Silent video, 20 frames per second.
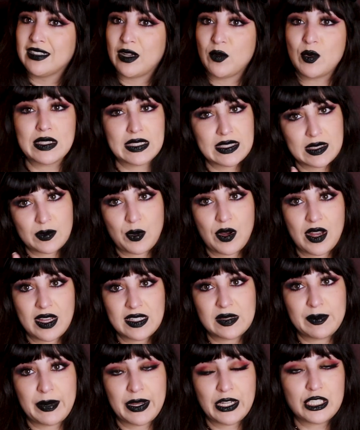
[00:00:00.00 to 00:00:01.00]
I wasn't
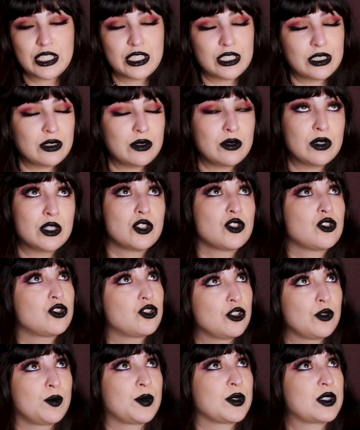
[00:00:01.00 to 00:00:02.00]
surprised by 2,
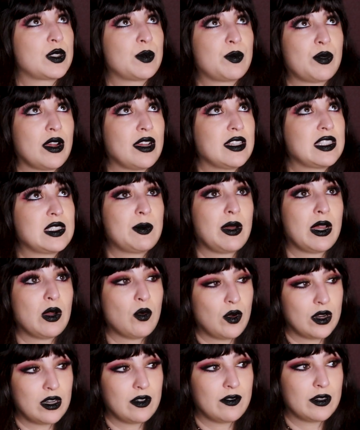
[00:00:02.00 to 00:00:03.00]
super surprised by
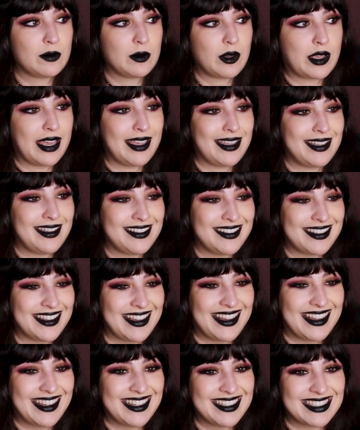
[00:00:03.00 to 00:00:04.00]
one of them. Okay,
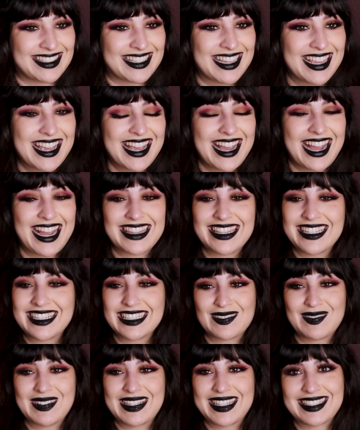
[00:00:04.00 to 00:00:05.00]
guys, I think
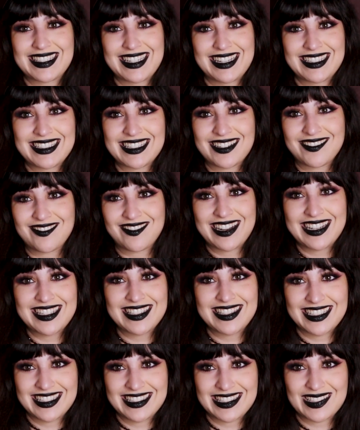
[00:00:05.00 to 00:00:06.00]
it's because I did
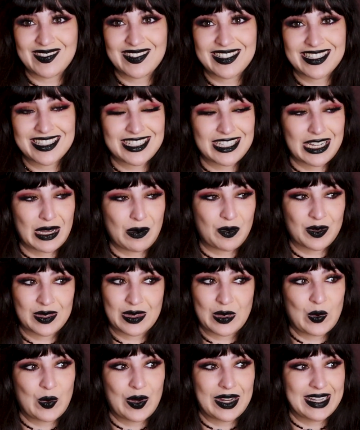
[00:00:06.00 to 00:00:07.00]
Racine's workshop with
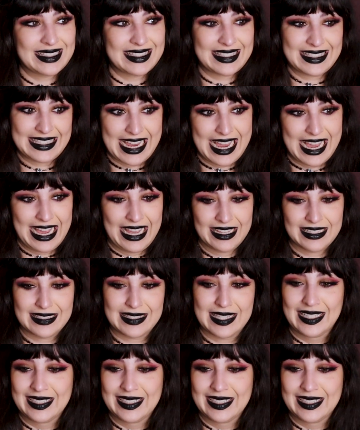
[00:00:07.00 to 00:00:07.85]
the white stags.